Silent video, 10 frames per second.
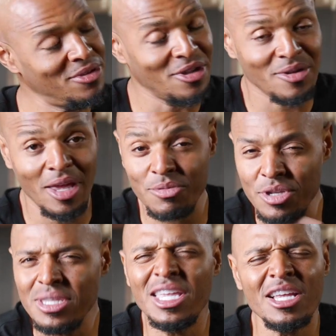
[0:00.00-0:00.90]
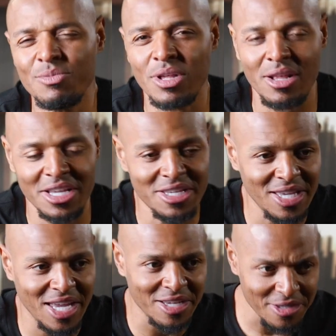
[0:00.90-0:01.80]
you know, they were dealing with all these
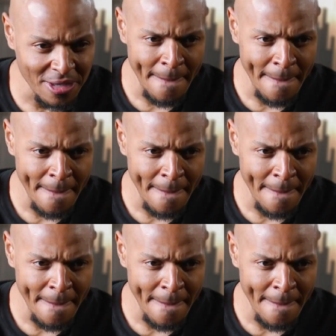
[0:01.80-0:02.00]
things.